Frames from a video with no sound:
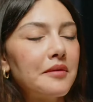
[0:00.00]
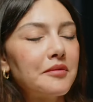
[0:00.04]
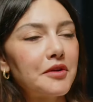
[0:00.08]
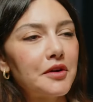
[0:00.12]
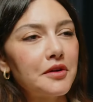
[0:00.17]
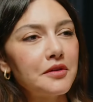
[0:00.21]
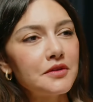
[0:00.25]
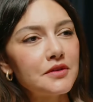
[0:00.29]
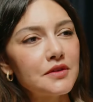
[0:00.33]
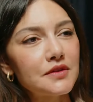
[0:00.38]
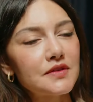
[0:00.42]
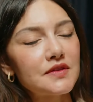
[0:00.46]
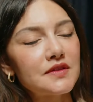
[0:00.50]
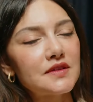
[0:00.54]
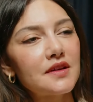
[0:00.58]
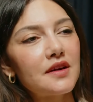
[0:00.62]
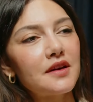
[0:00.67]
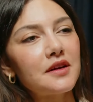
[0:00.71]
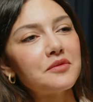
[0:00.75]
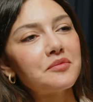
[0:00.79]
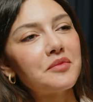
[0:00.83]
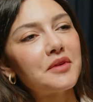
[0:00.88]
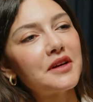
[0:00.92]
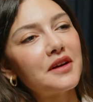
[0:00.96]
I'm going to
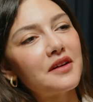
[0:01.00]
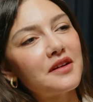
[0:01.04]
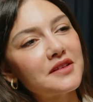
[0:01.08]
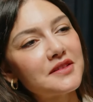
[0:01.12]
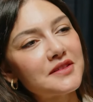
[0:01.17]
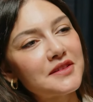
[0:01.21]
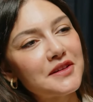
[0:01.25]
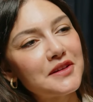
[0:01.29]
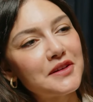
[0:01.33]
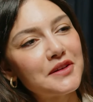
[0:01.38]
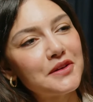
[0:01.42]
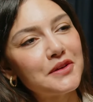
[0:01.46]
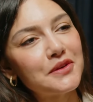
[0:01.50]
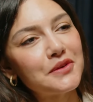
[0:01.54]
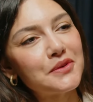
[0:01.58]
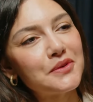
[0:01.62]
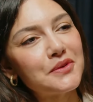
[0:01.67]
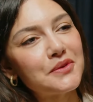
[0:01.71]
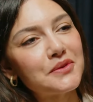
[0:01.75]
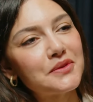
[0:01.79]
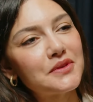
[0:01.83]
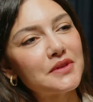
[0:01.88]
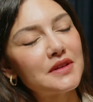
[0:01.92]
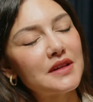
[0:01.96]
start by asking
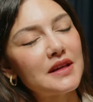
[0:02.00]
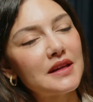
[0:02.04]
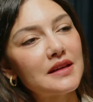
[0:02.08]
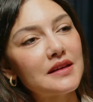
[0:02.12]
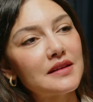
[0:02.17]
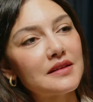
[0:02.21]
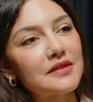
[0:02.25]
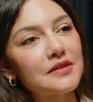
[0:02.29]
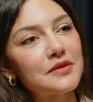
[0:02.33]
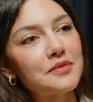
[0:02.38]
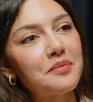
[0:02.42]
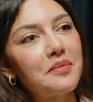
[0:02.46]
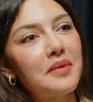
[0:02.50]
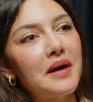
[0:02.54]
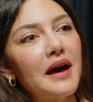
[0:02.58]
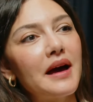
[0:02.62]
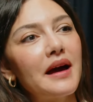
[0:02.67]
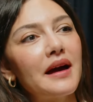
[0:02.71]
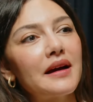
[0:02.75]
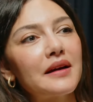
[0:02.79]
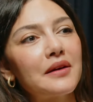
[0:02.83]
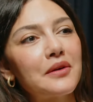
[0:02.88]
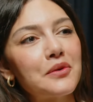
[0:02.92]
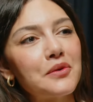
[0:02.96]
you to take us
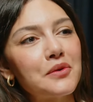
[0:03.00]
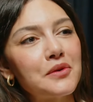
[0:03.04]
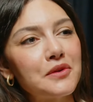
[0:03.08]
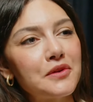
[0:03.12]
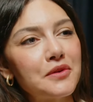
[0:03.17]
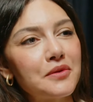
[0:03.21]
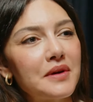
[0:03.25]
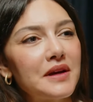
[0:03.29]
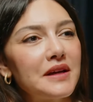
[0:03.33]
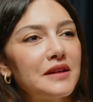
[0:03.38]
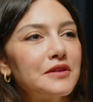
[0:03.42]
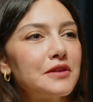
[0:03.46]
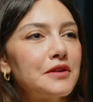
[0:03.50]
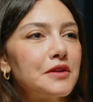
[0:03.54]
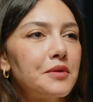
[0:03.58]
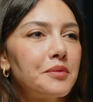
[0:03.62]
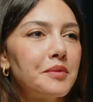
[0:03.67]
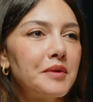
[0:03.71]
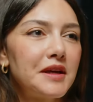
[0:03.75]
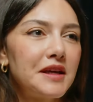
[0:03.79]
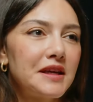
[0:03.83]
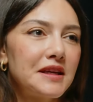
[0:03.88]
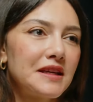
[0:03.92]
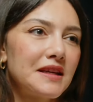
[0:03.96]
back all the way to the
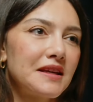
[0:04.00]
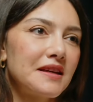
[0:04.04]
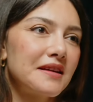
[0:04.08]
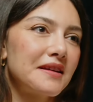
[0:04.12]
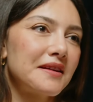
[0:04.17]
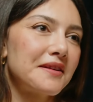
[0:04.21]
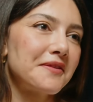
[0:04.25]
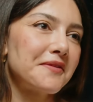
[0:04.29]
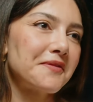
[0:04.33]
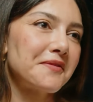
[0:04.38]
beginning.